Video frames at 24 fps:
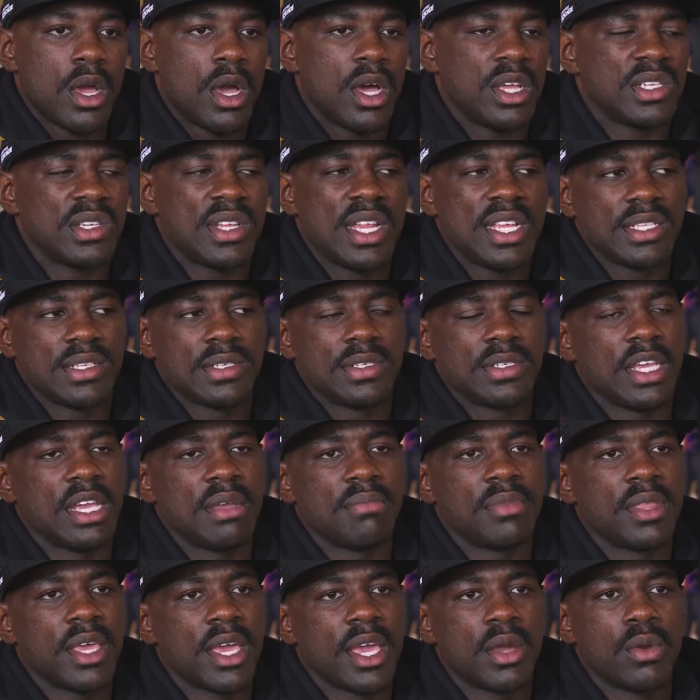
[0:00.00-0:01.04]
So that's the
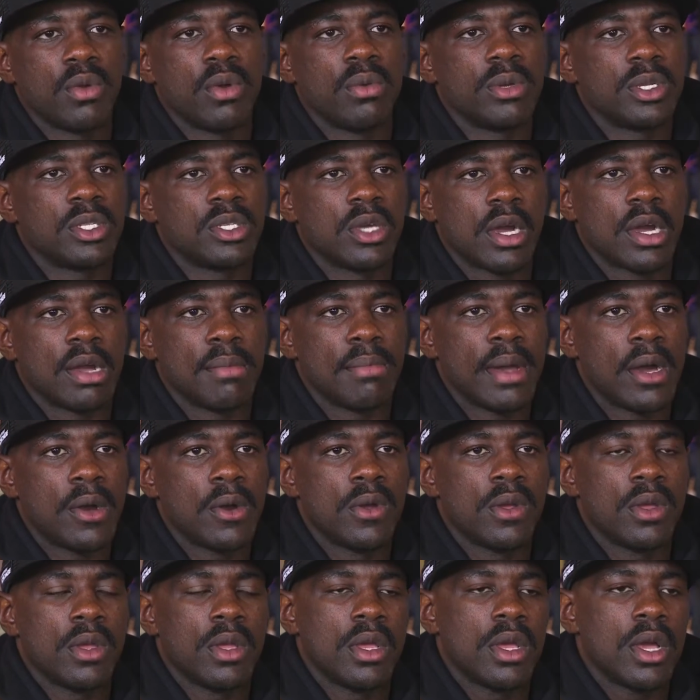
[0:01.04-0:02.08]
same thing when we talk about,
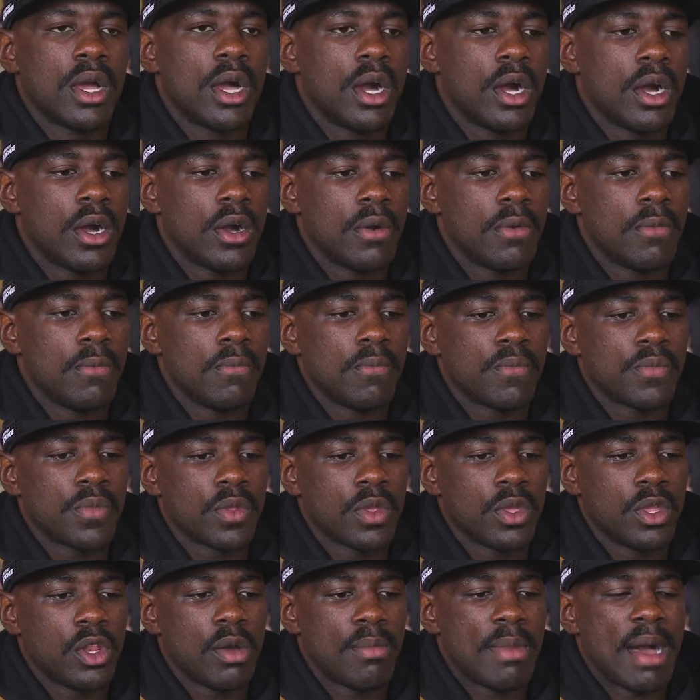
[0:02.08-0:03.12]

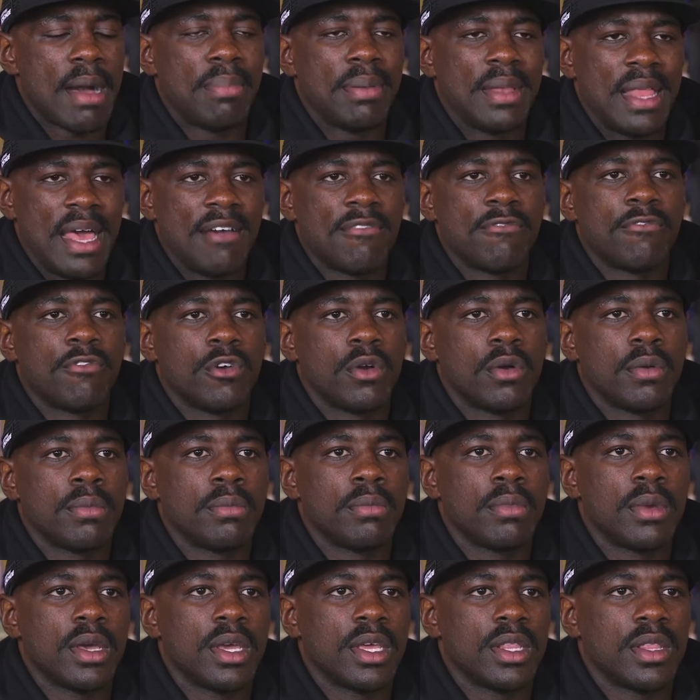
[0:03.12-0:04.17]
my platform
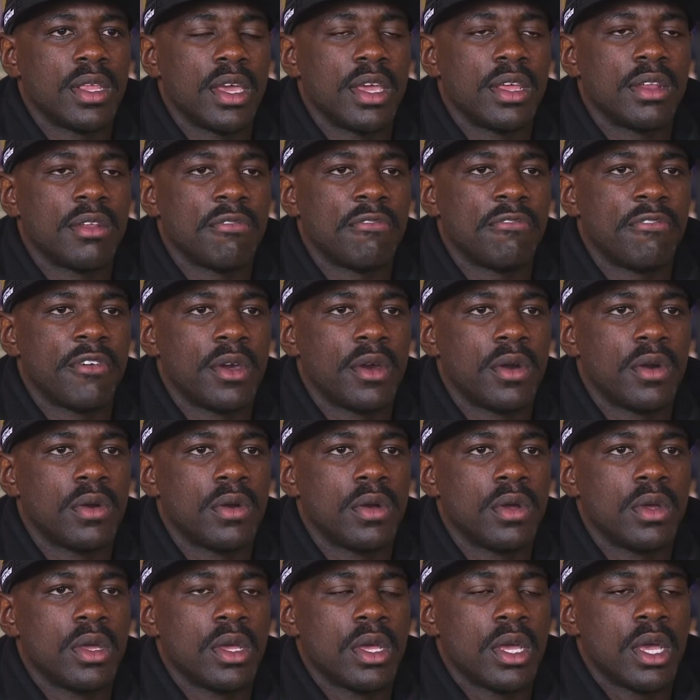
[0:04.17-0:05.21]
in the NFL.
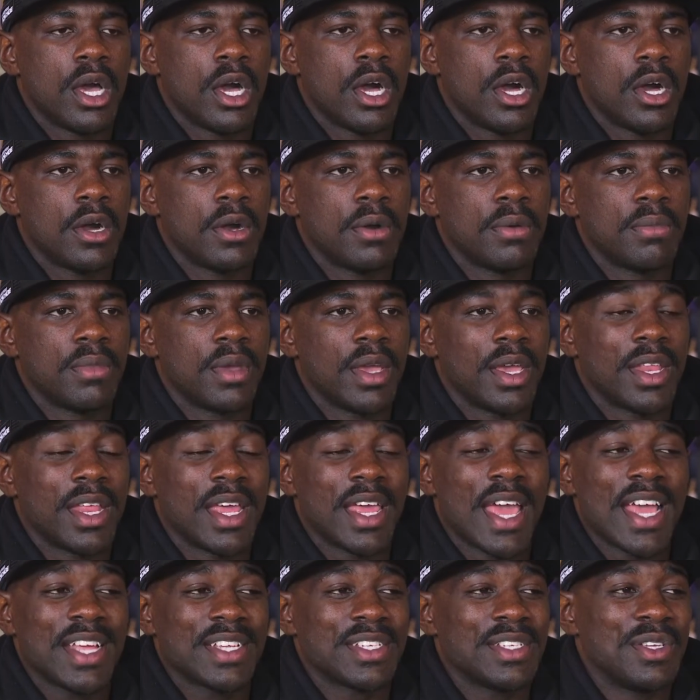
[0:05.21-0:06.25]
And
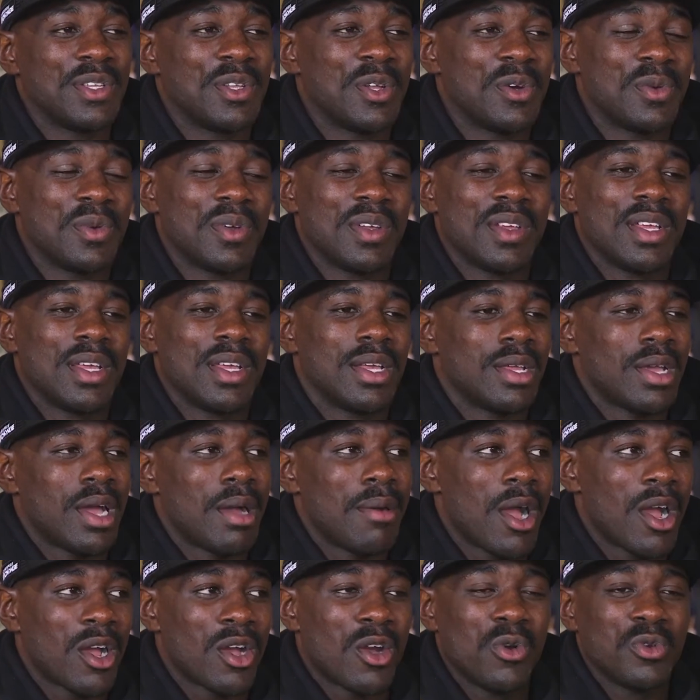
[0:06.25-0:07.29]
actually, you know,
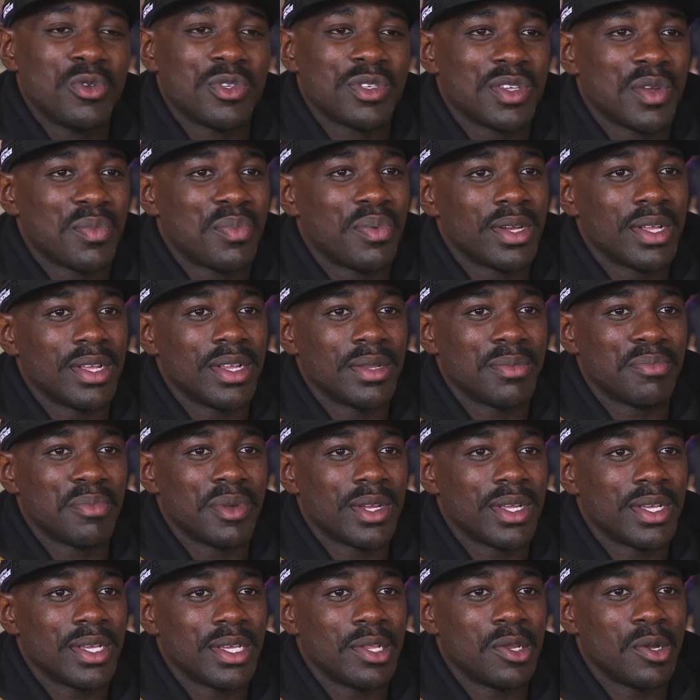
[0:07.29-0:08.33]
our coaches are
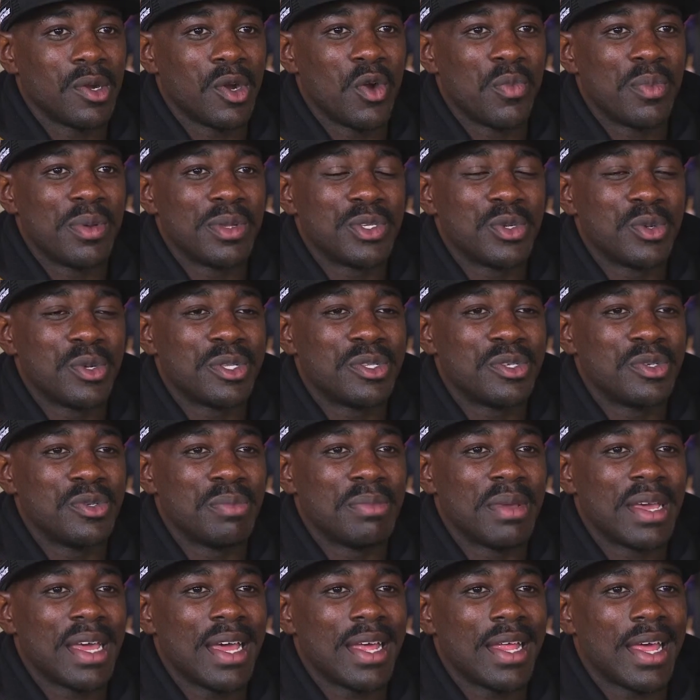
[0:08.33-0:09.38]
pretty, you know, open to it too,
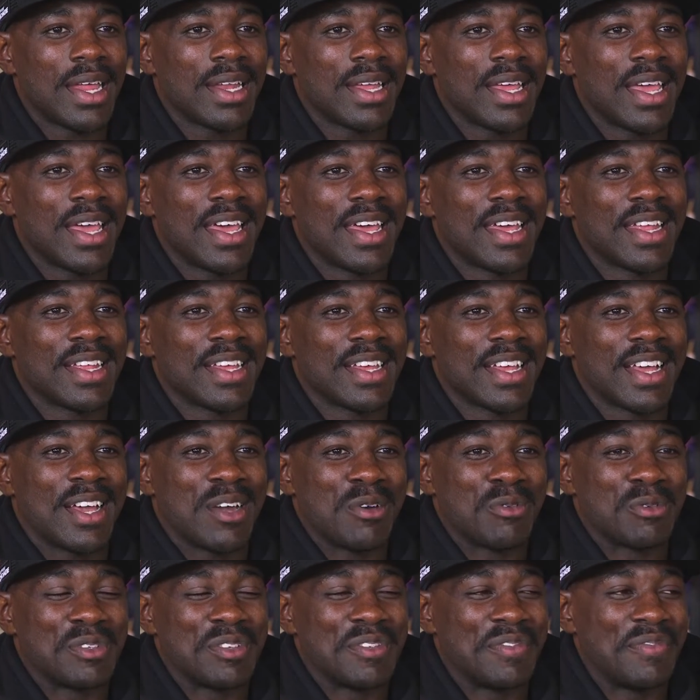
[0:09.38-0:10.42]
man. I've had
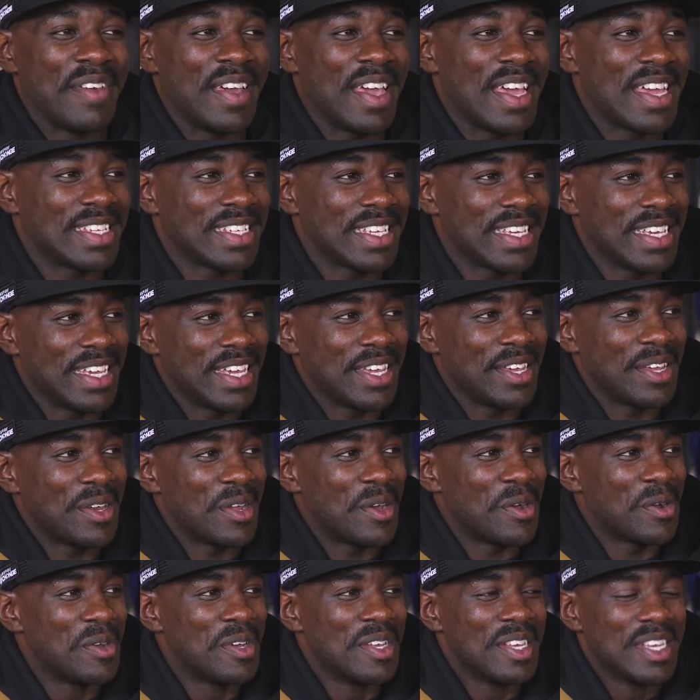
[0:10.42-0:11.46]
Coach Stefanski, you
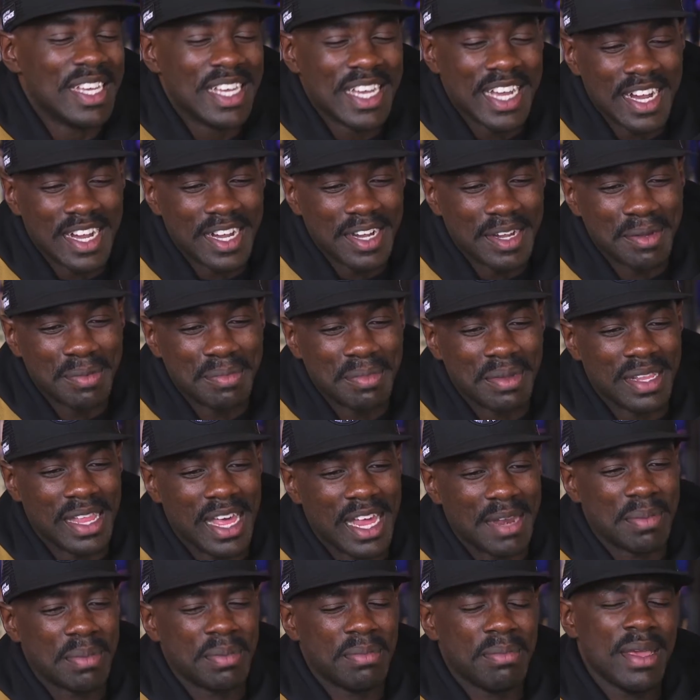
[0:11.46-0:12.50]
know, a
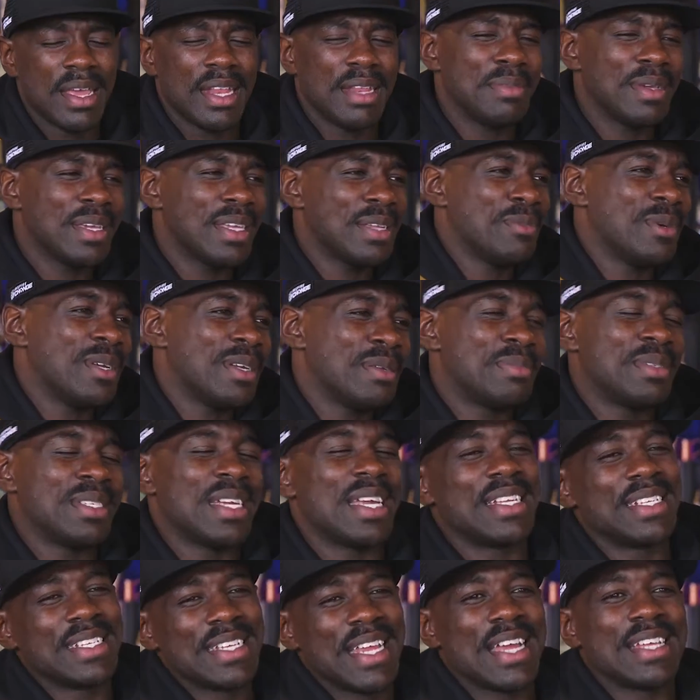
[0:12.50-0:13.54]
lot of people, man, let me get one of
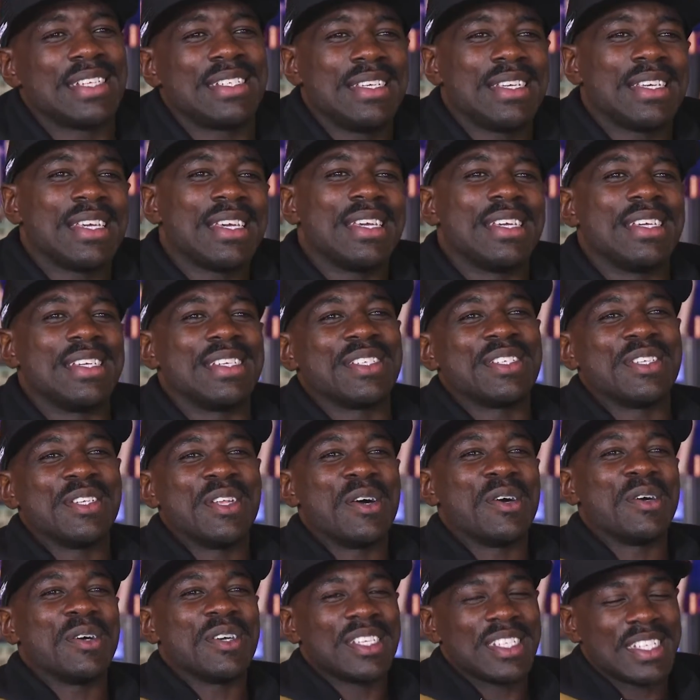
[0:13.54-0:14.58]
them dashikis, you
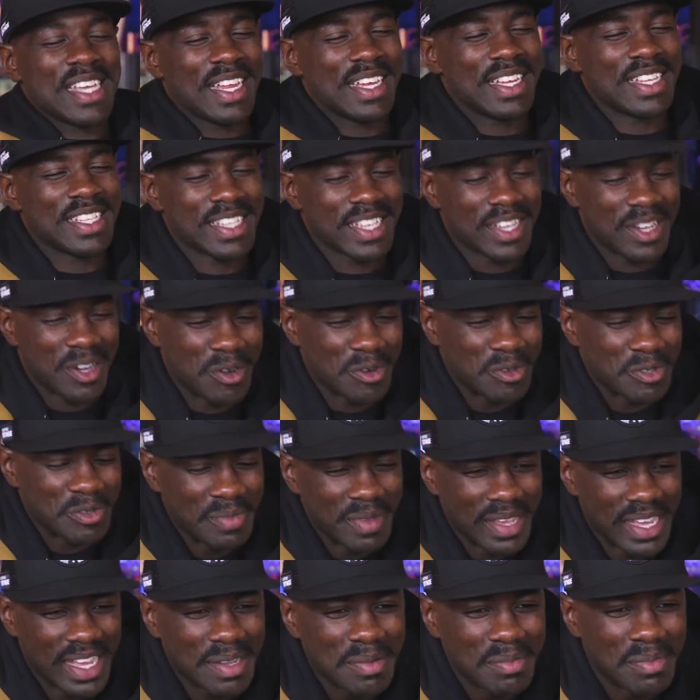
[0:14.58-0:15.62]
know, shout out to Coach,
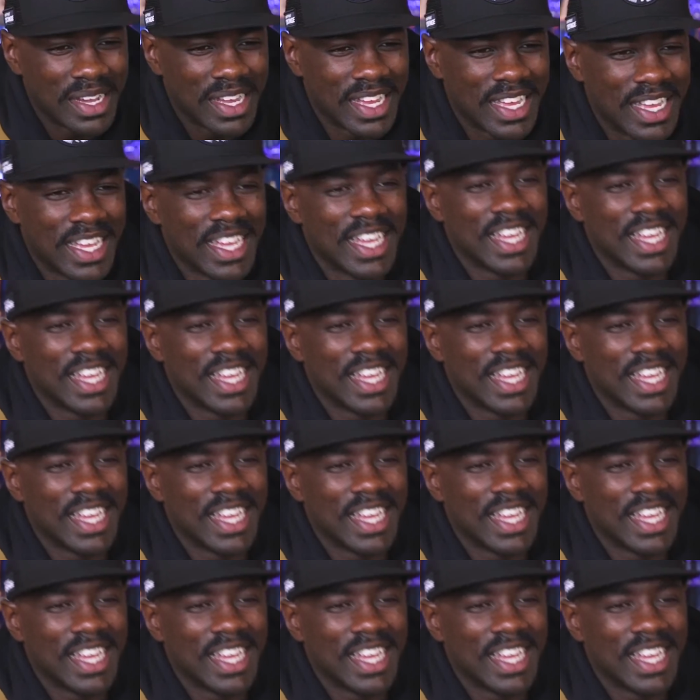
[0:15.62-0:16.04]
man. But,